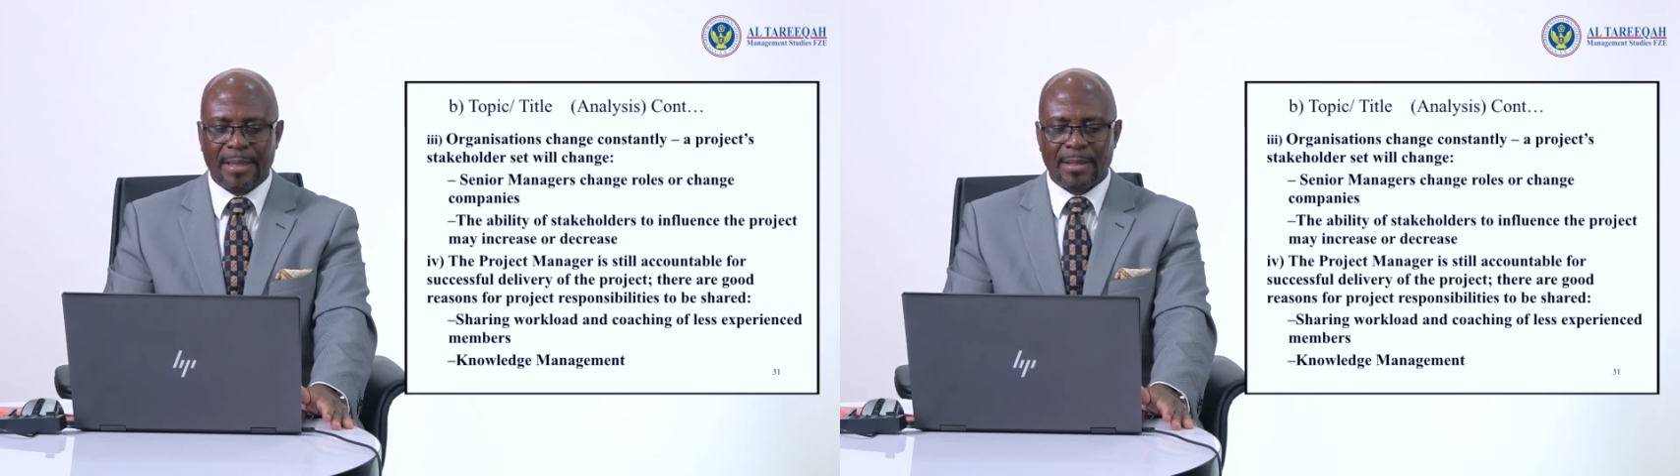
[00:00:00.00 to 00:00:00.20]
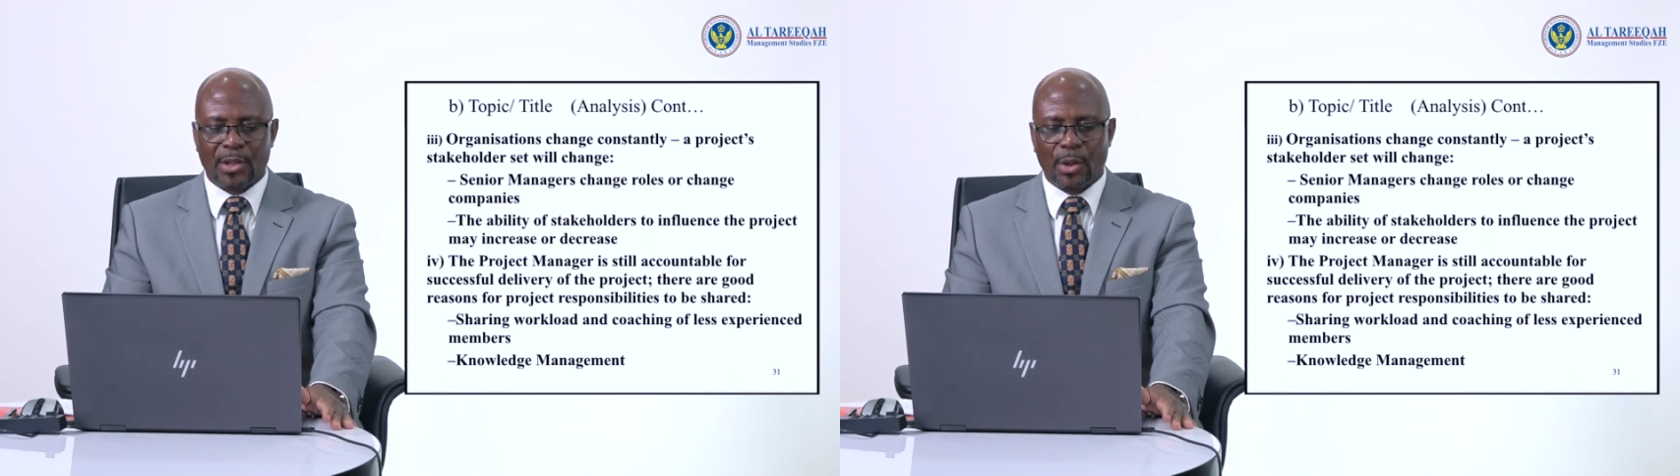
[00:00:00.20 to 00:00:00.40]

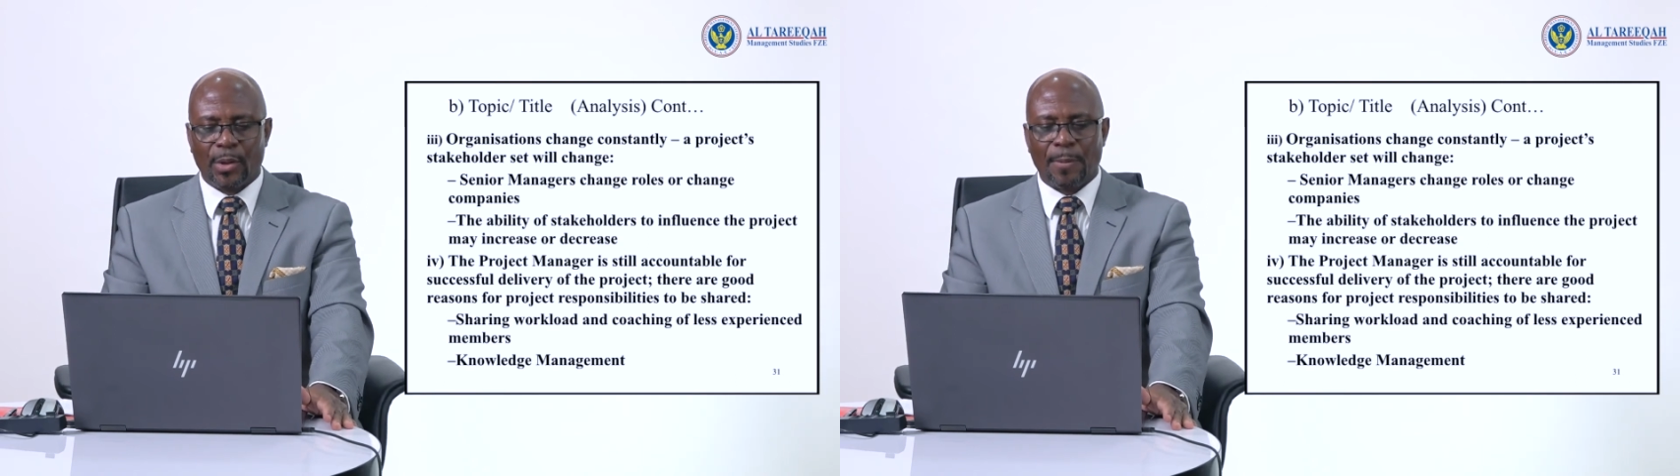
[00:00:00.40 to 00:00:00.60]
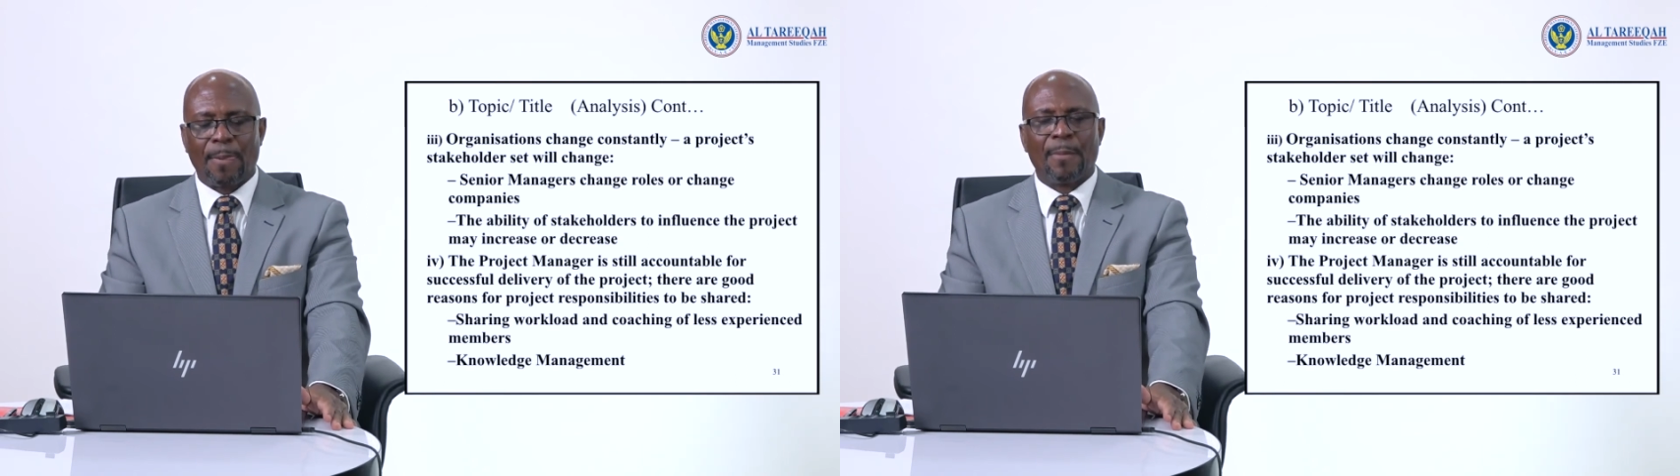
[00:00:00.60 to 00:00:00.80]

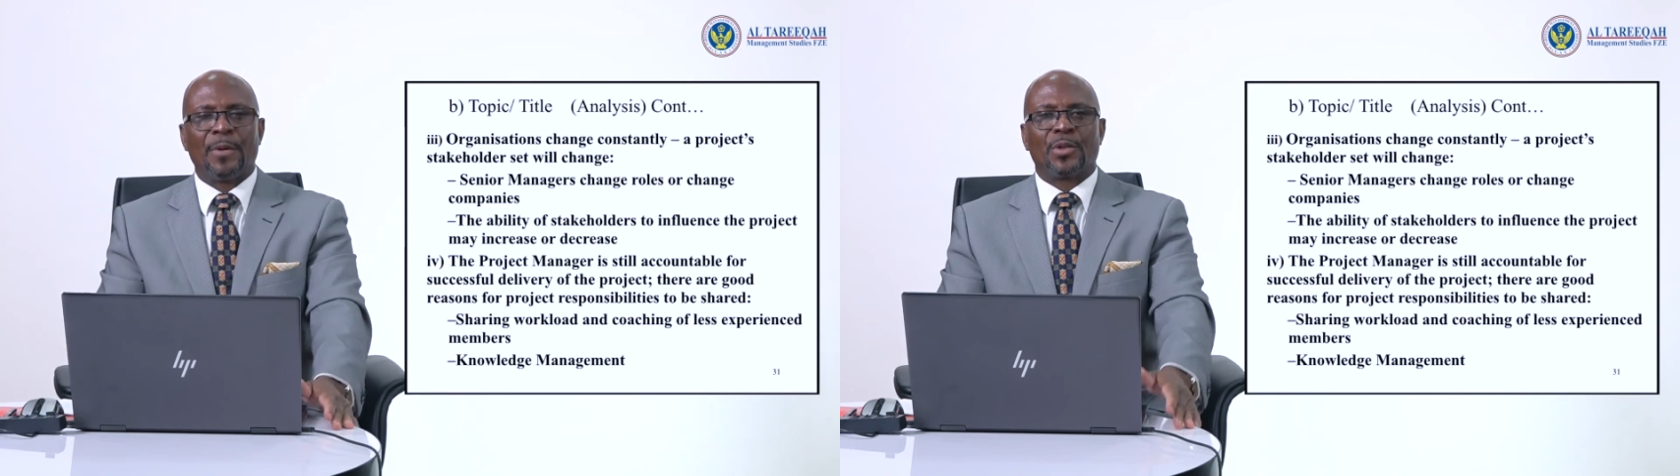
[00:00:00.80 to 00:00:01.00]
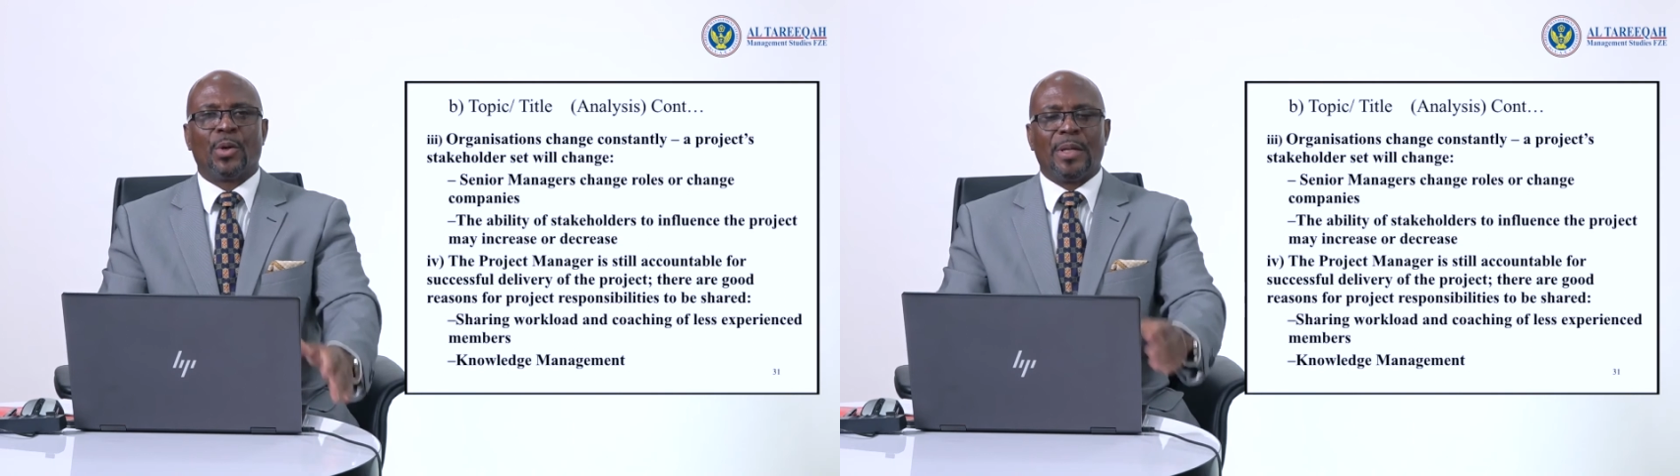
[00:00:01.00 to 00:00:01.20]
So
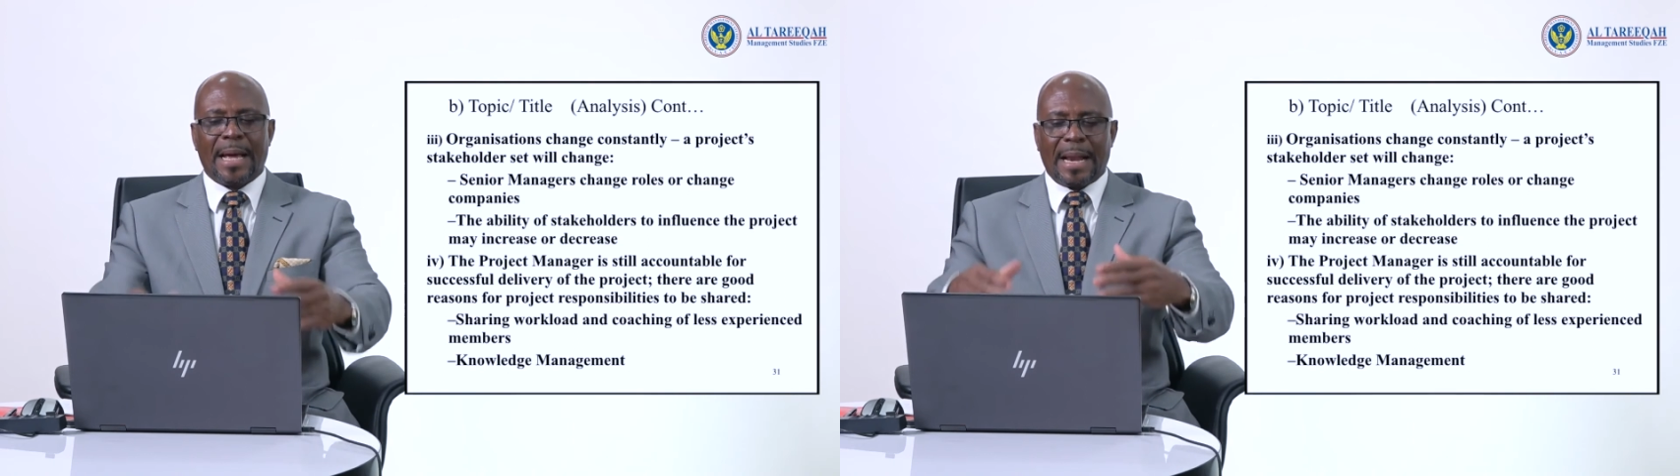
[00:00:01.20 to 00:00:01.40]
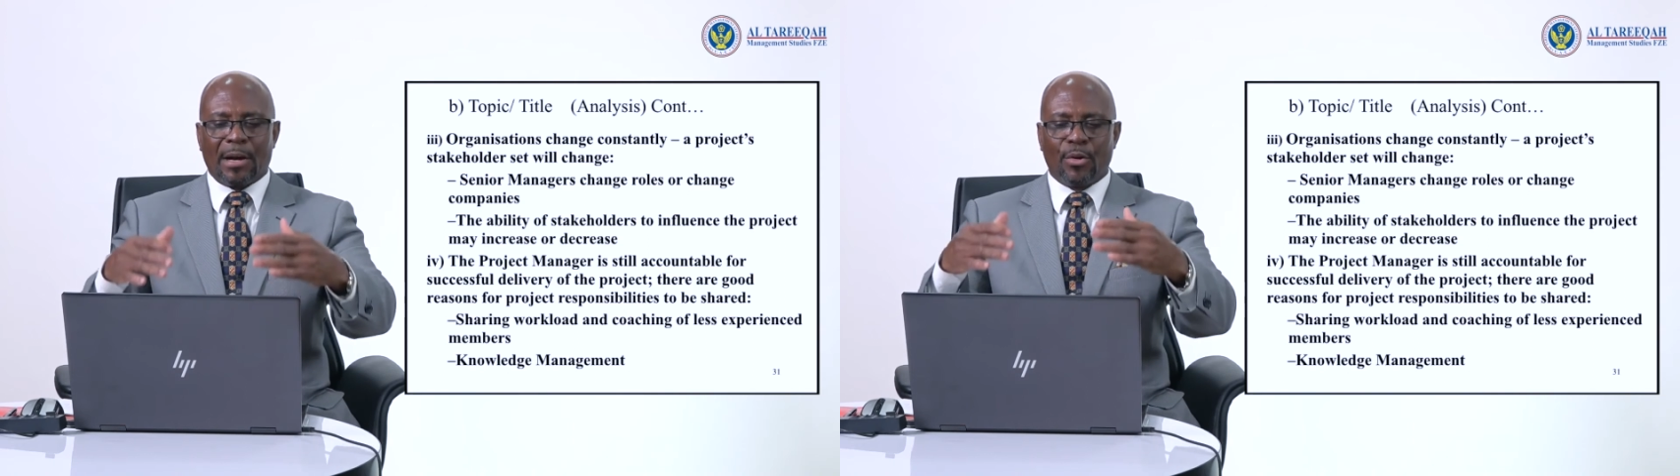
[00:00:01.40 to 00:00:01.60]

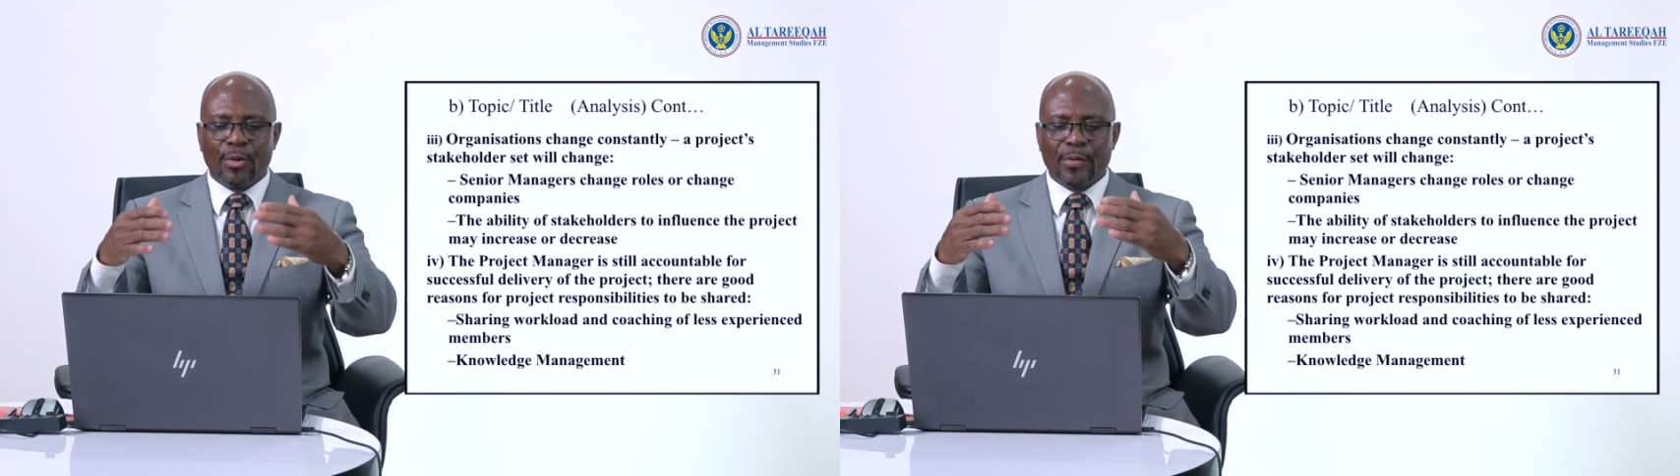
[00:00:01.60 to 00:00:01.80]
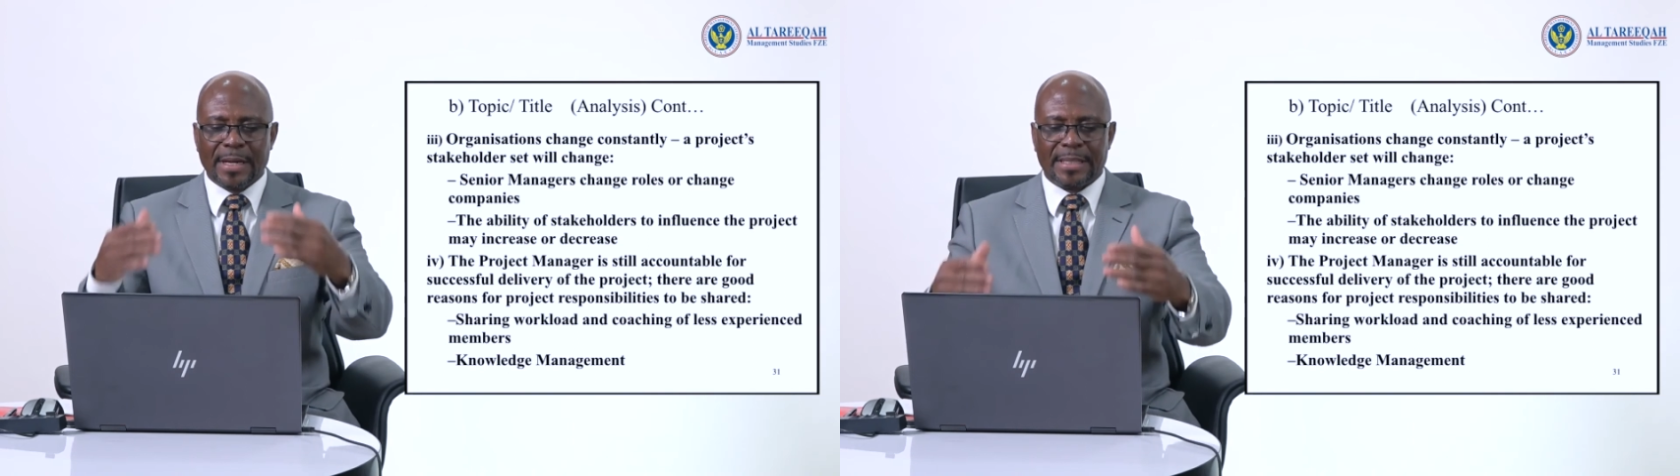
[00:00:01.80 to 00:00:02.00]
there are
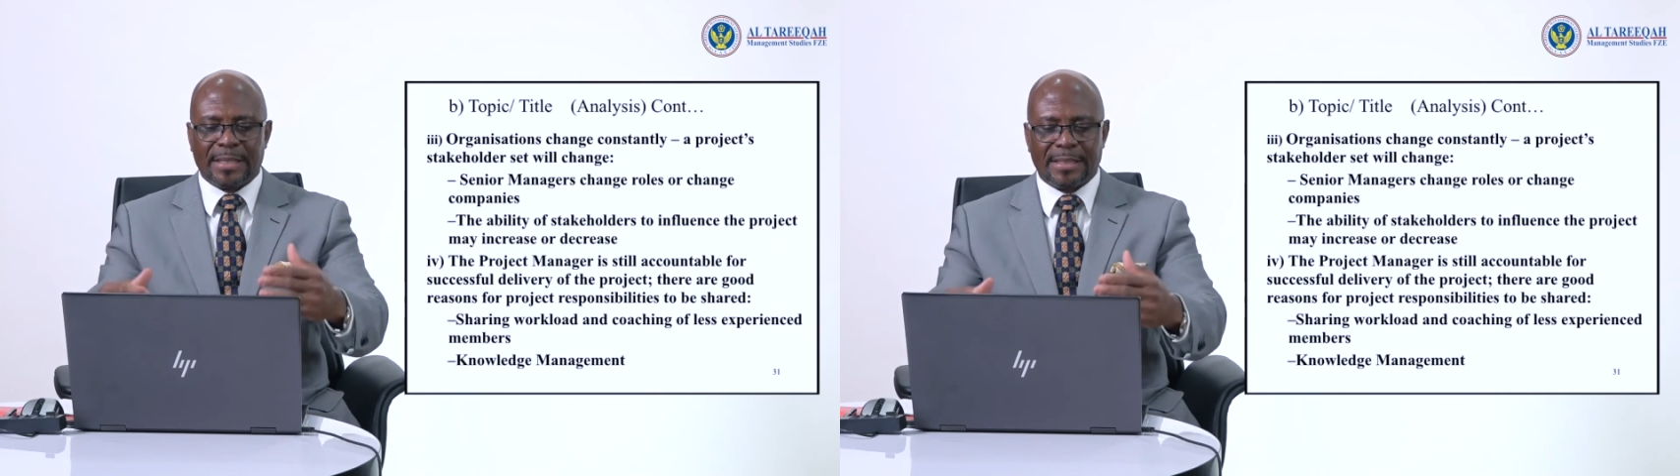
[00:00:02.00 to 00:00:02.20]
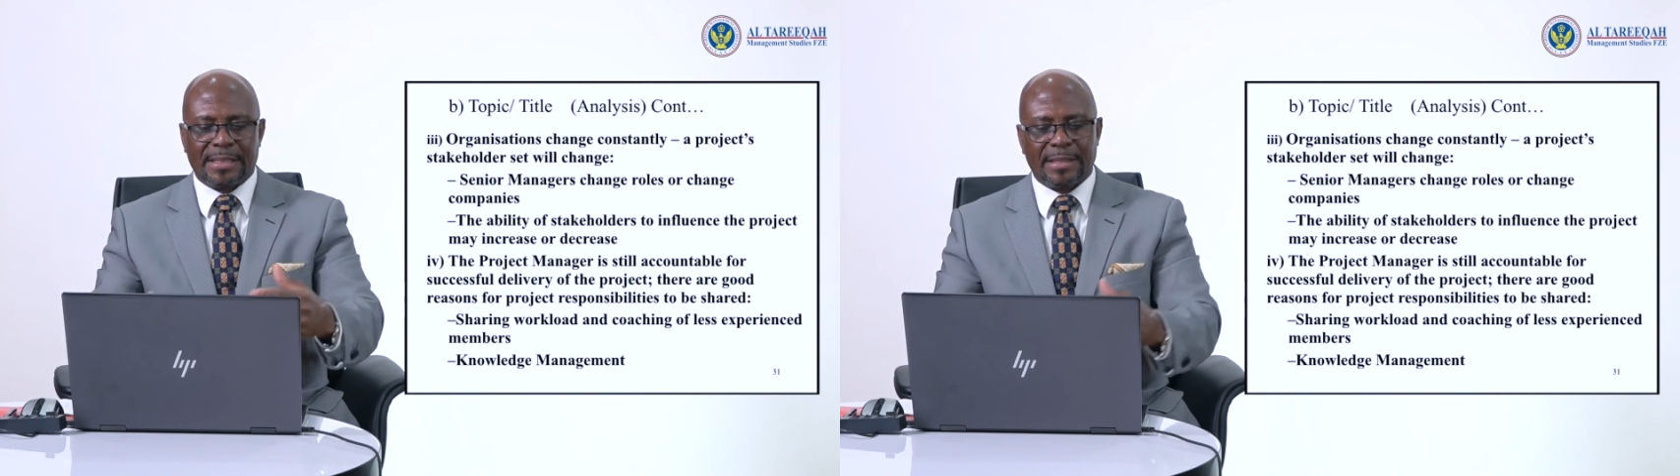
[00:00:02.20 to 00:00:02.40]
good
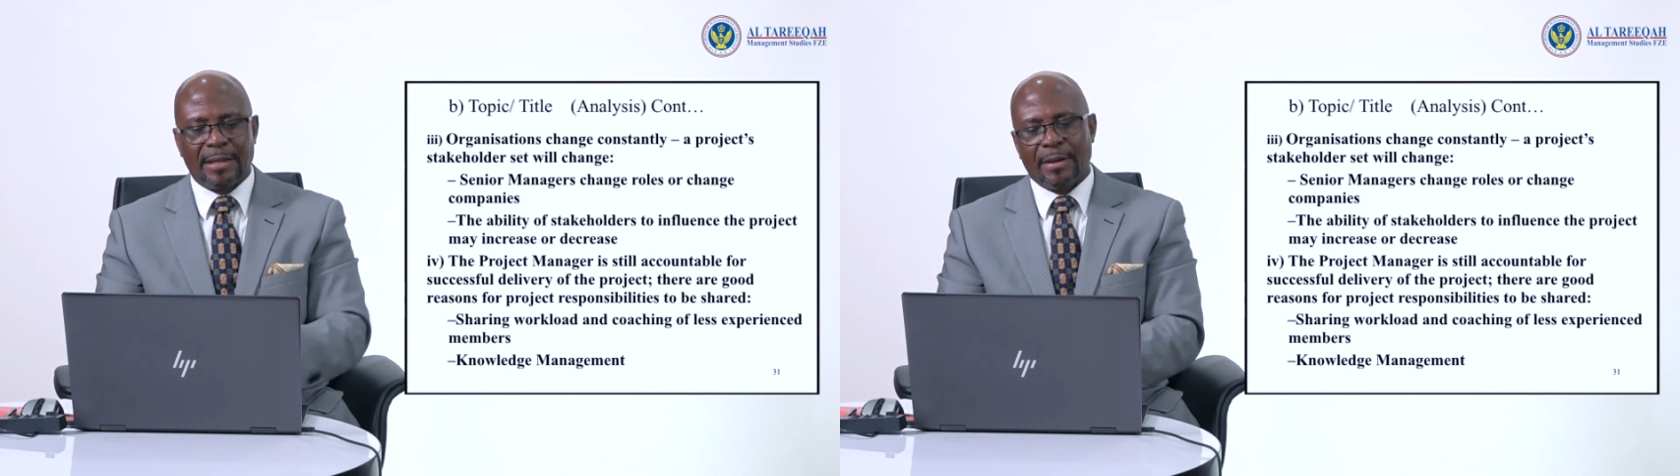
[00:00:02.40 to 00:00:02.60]
reasons